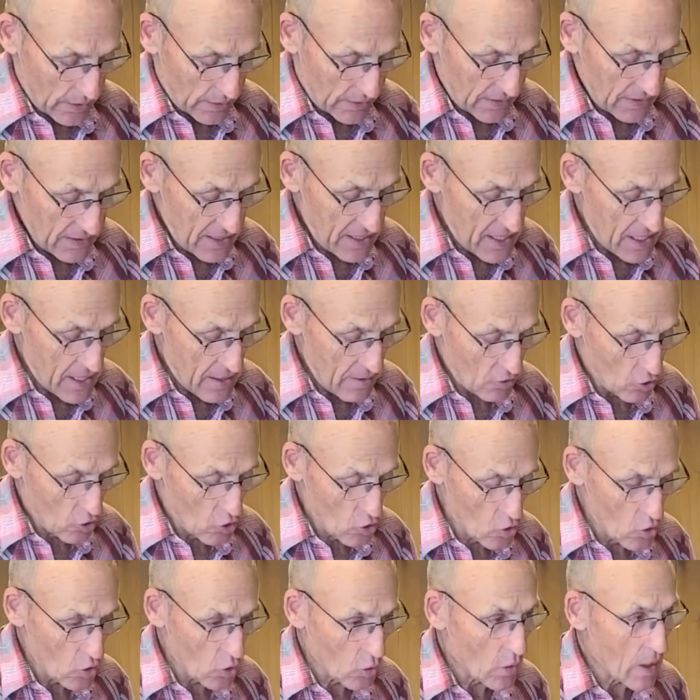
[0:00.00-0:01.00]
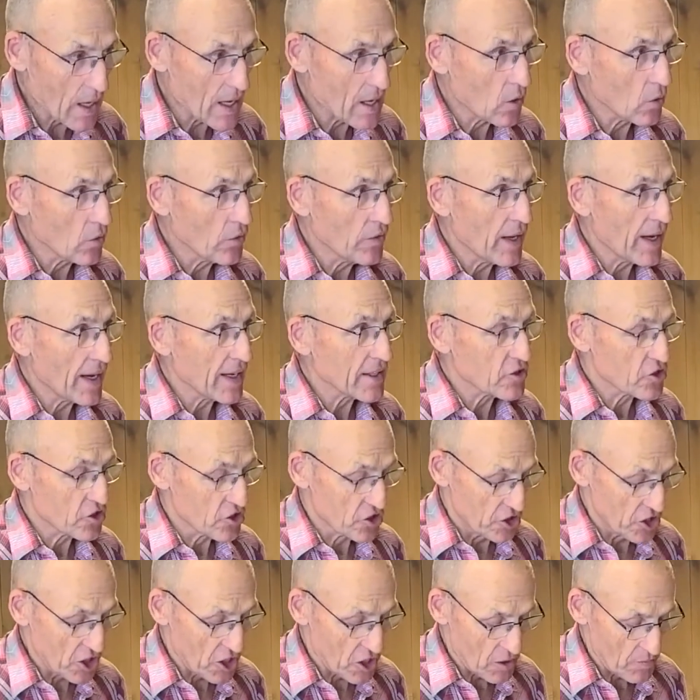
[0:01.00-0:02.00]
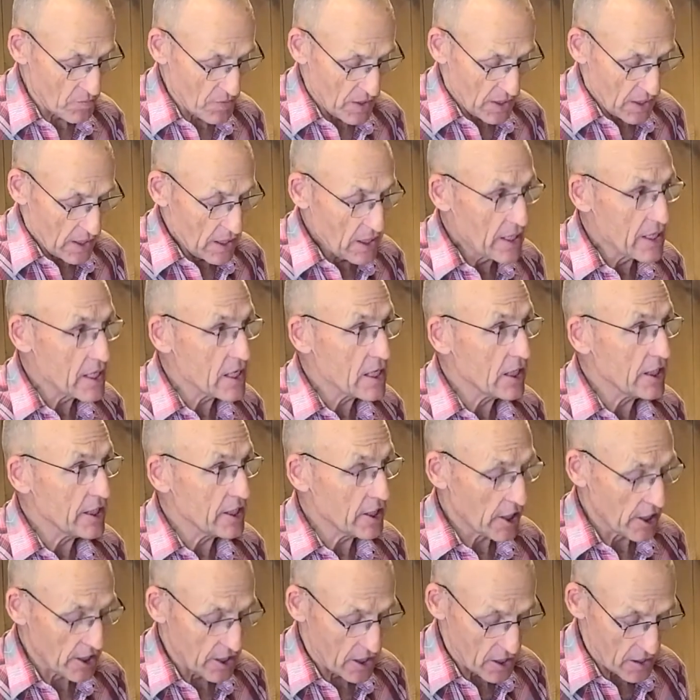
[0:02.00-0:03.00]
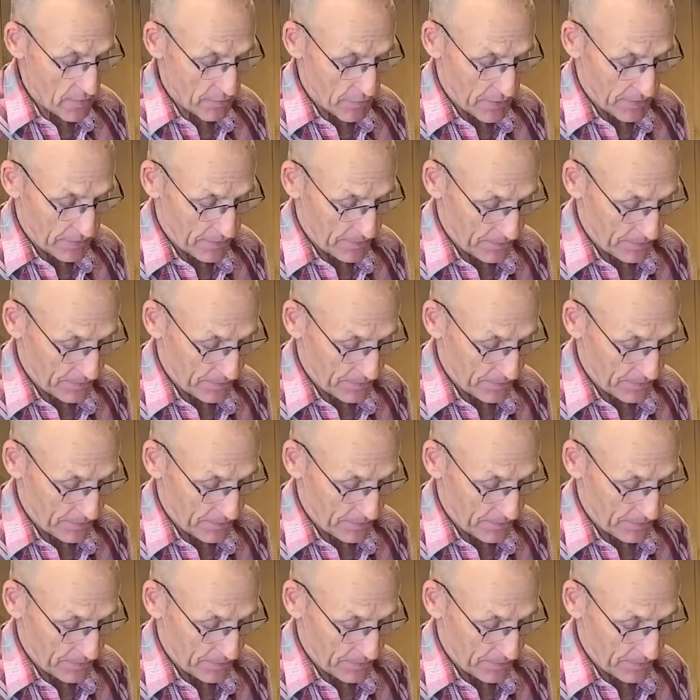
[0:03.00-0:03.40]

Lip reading: grew around that stub, healing it up.